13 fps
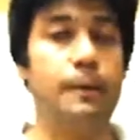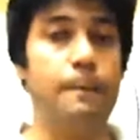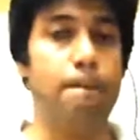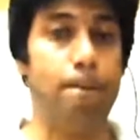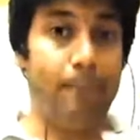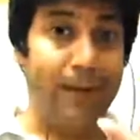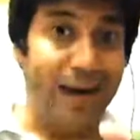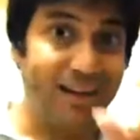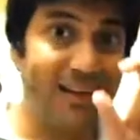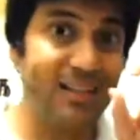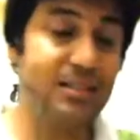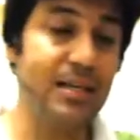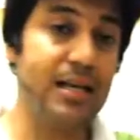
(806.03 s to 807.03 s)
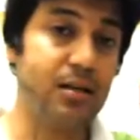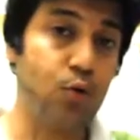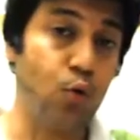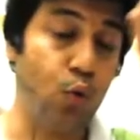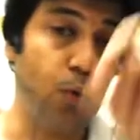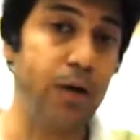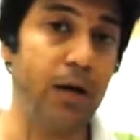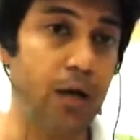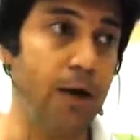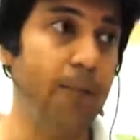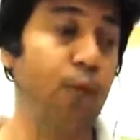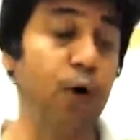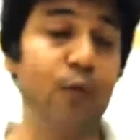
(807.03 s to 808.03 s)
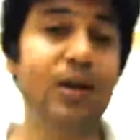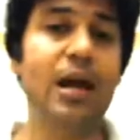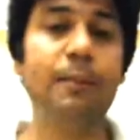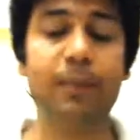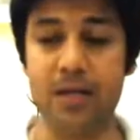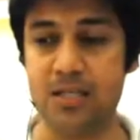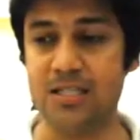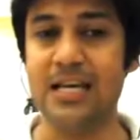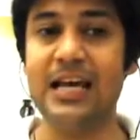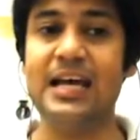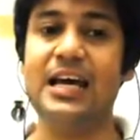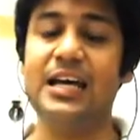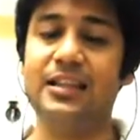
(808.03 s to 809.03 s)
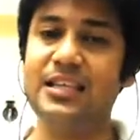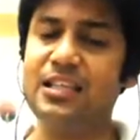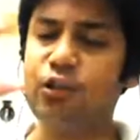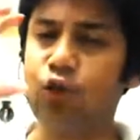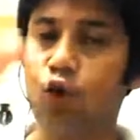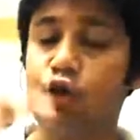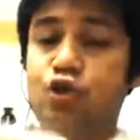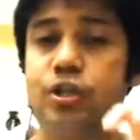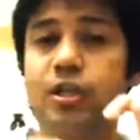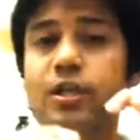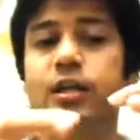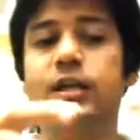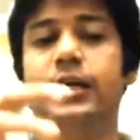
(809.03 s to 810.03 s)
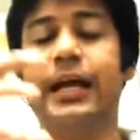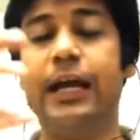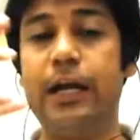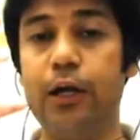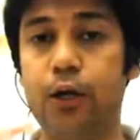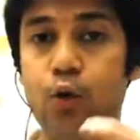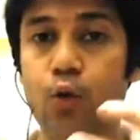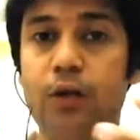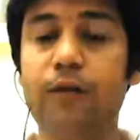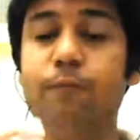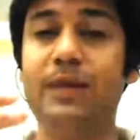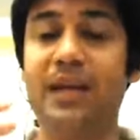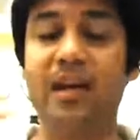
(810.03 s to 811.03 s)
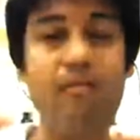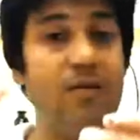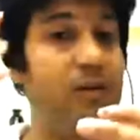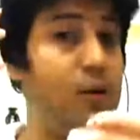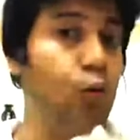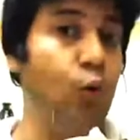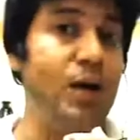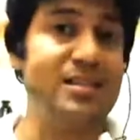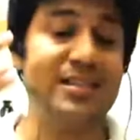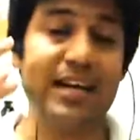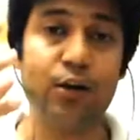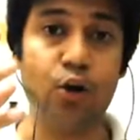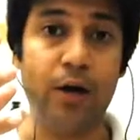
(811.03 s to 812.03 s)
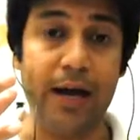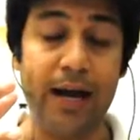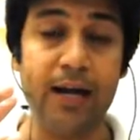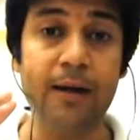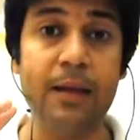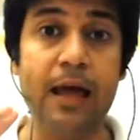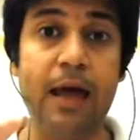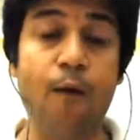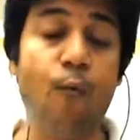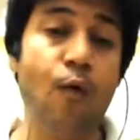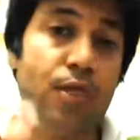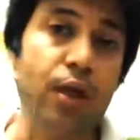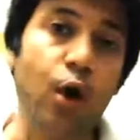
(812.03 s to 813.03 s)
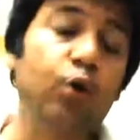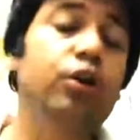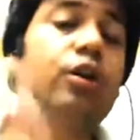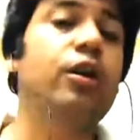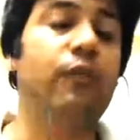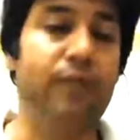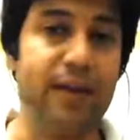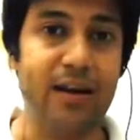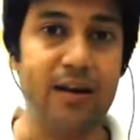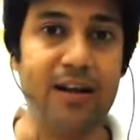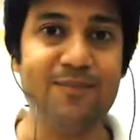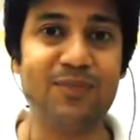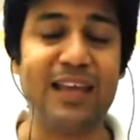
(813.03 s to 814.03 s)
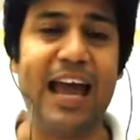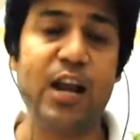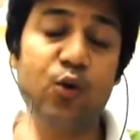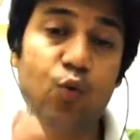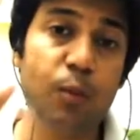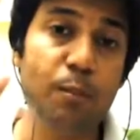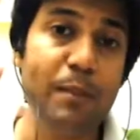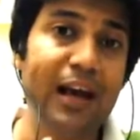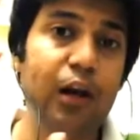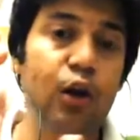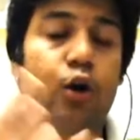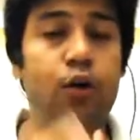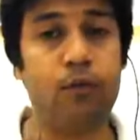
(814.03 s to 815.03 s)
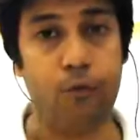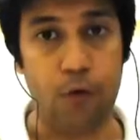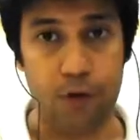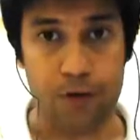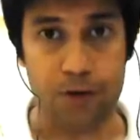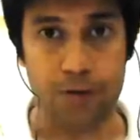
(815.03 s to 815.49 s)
practice that over here, what will happen is this logical intuitive behavior will go inside your head without your awareness, and you will make a lot of faults,